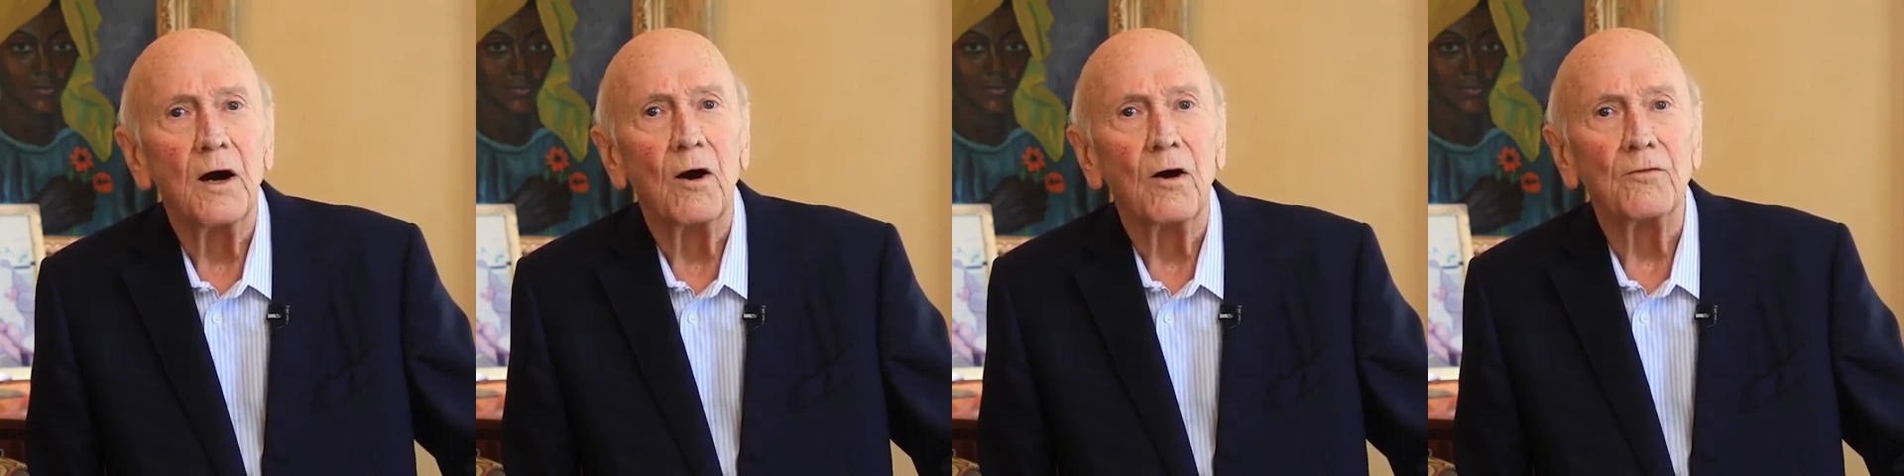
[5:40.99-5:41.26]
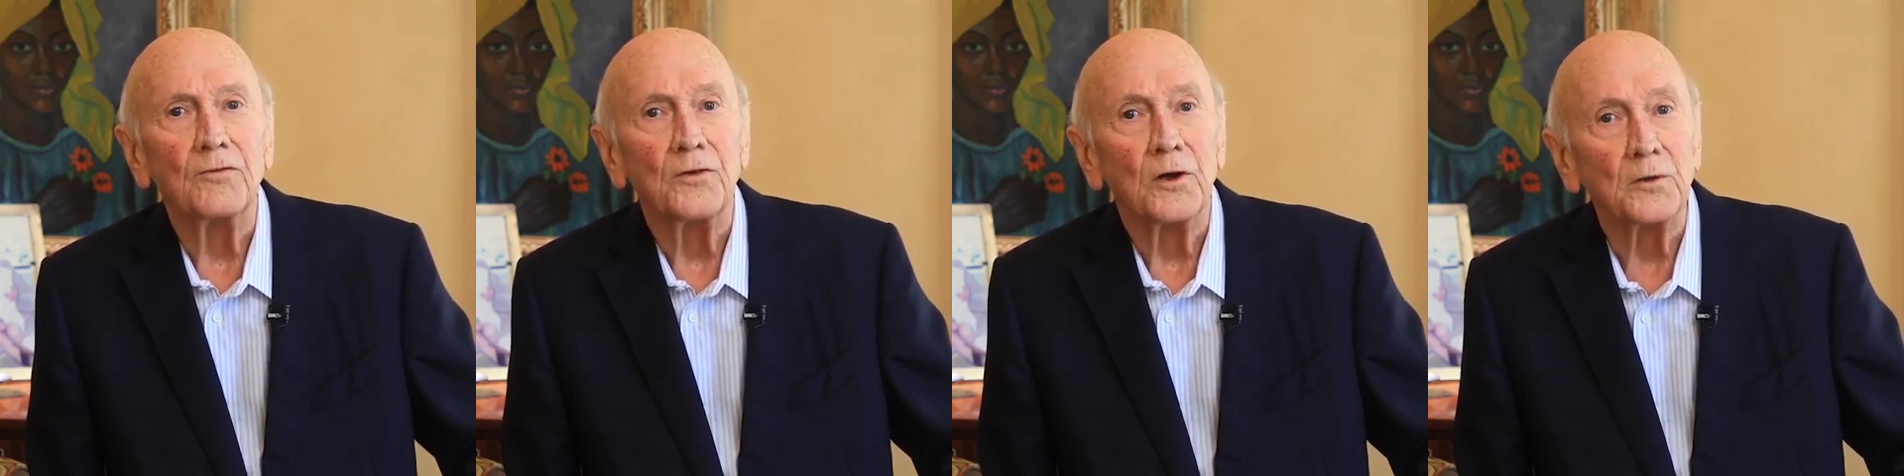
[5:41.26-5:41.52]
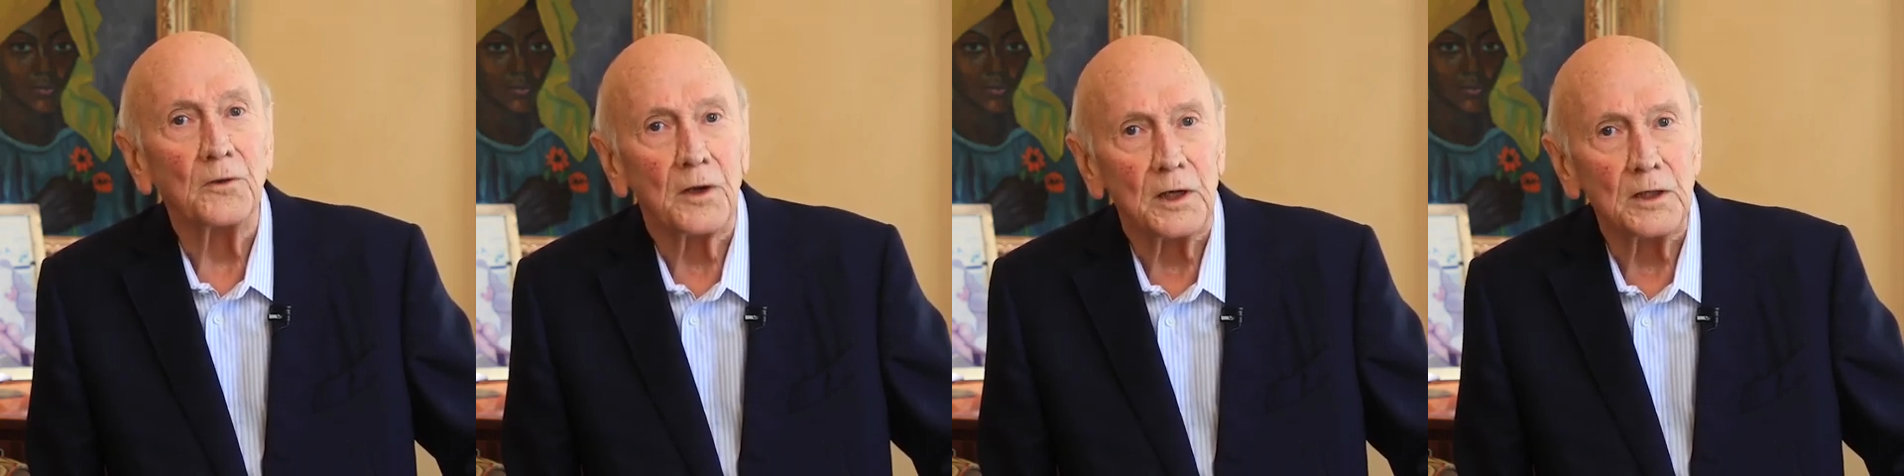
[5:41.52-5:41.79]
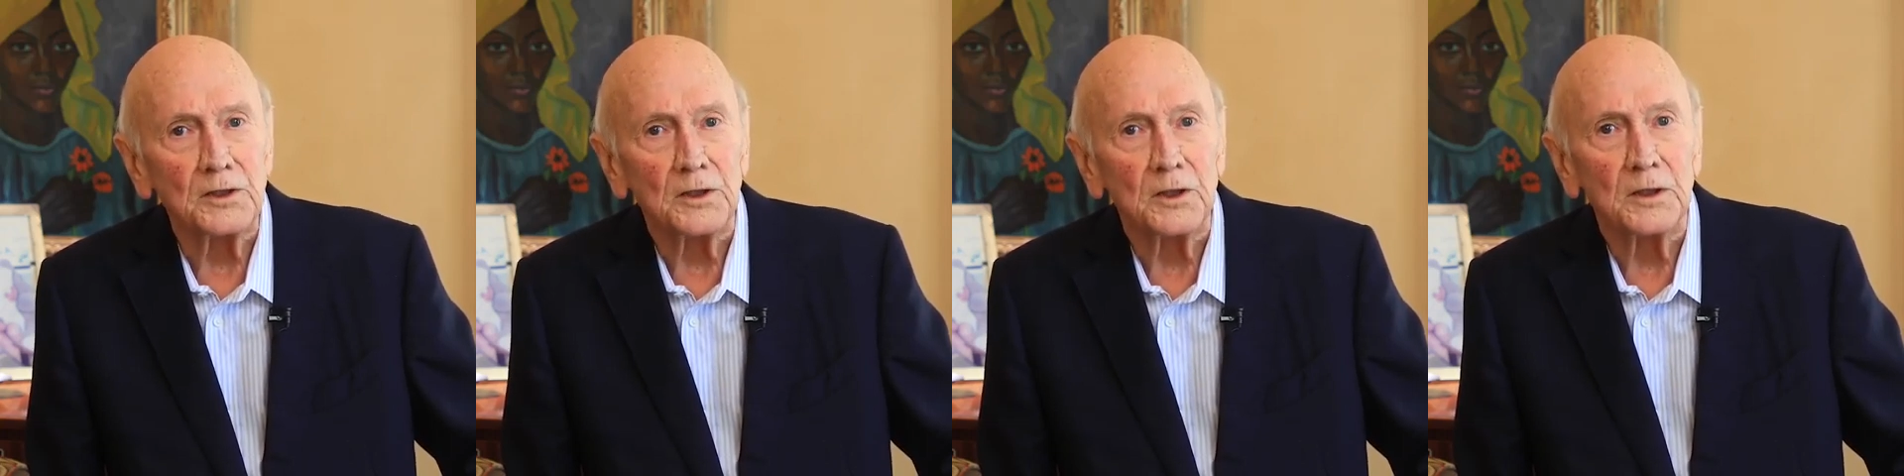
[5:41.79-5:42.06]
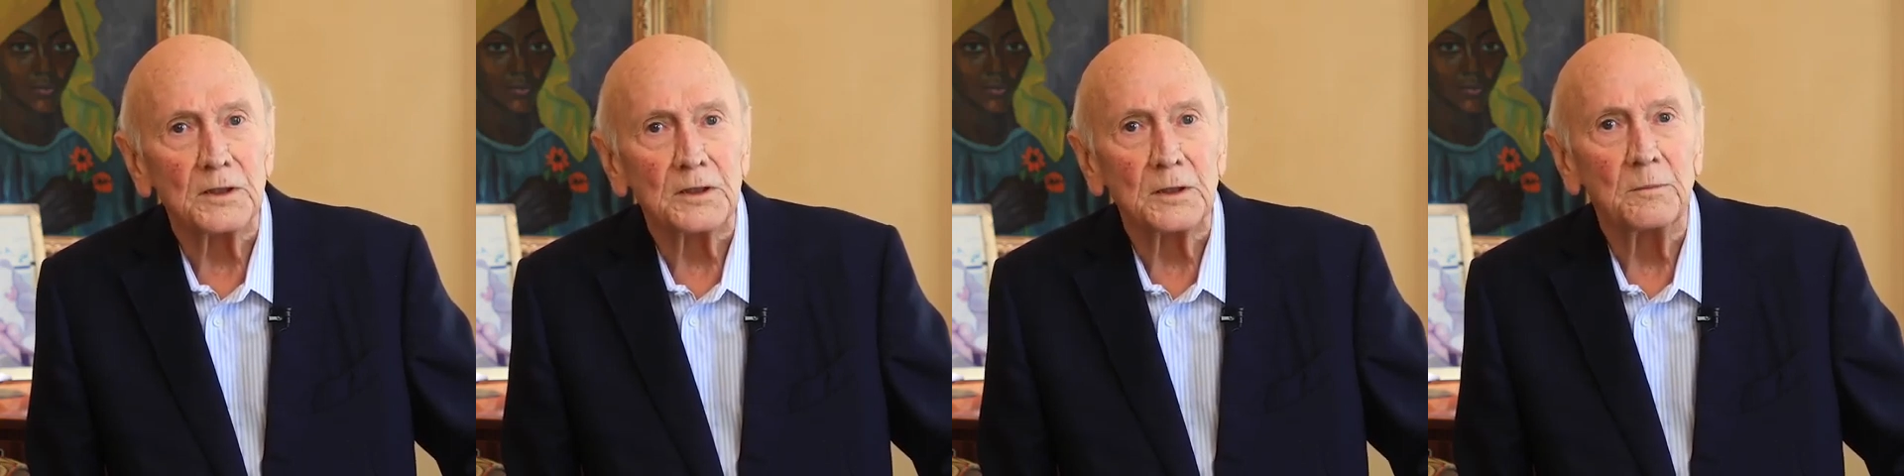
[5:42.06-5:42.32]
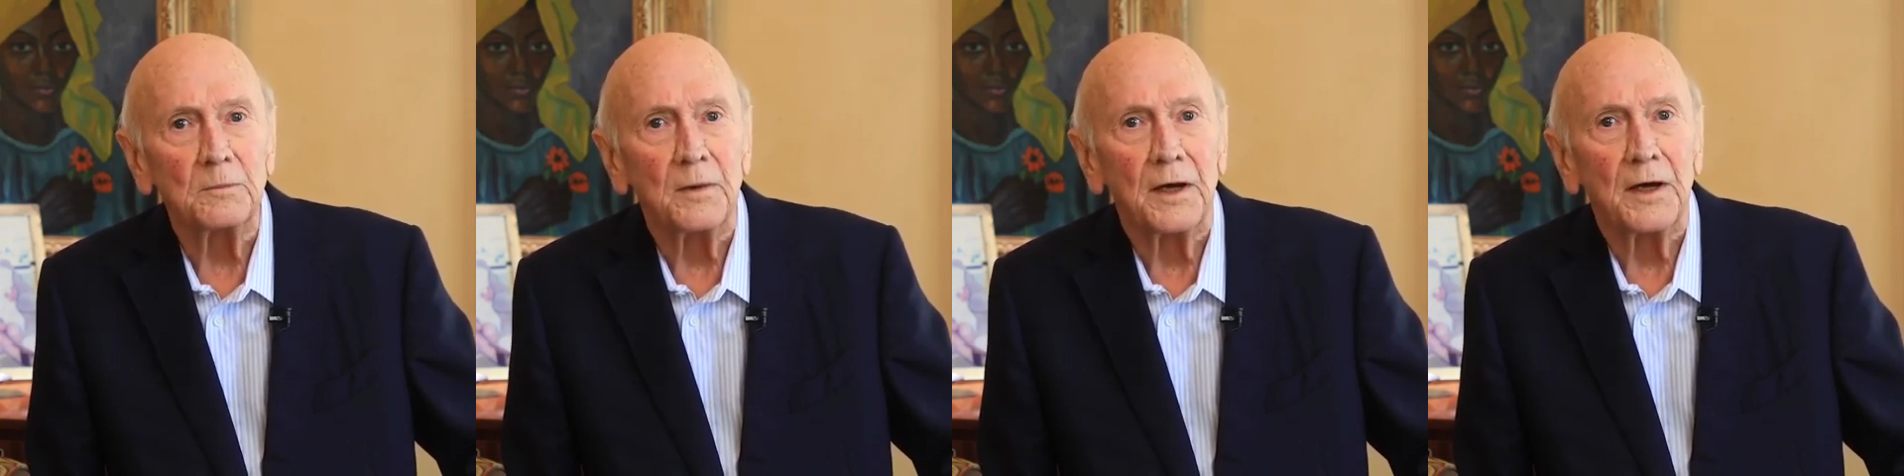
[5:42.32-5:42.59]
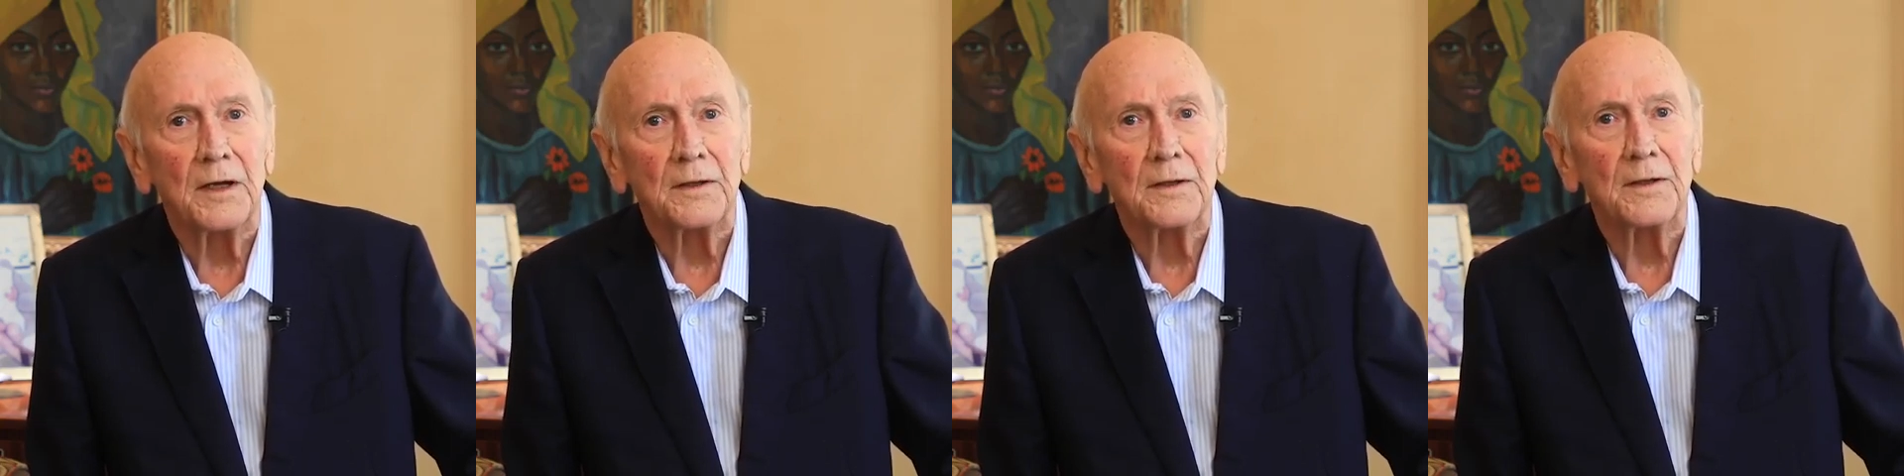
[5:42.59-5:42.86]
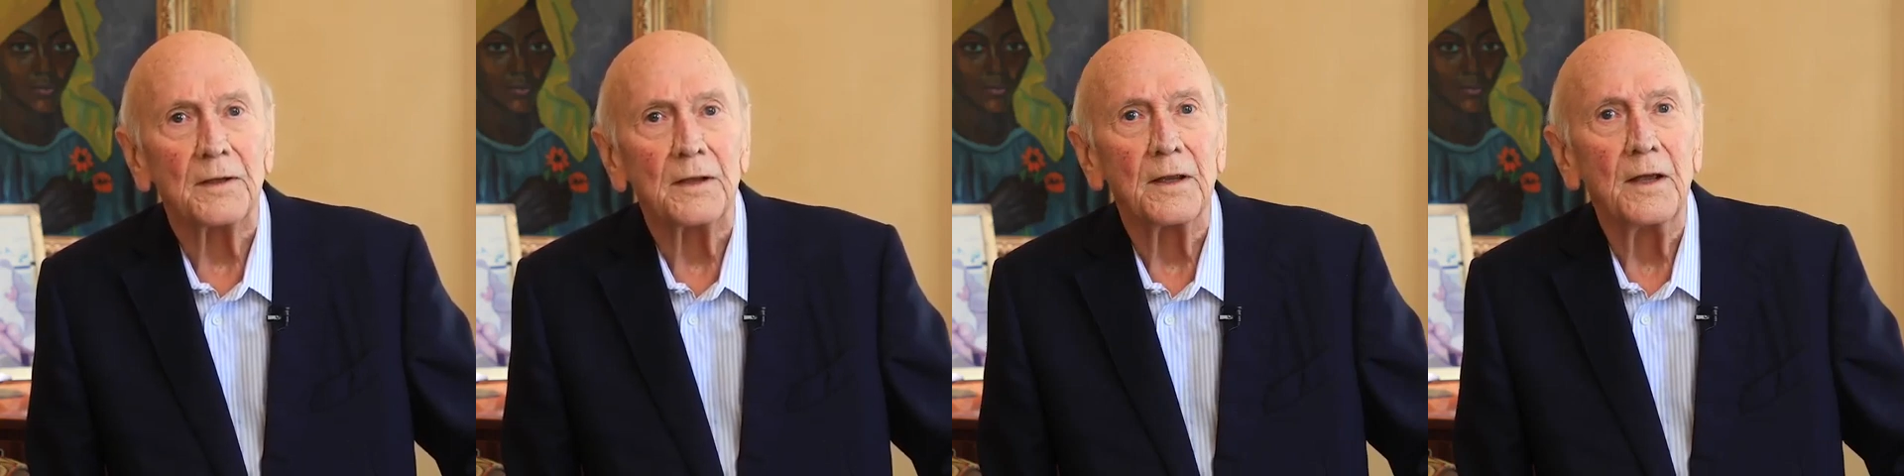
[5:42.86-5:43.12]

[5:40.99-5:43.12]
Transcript: of non-racialism and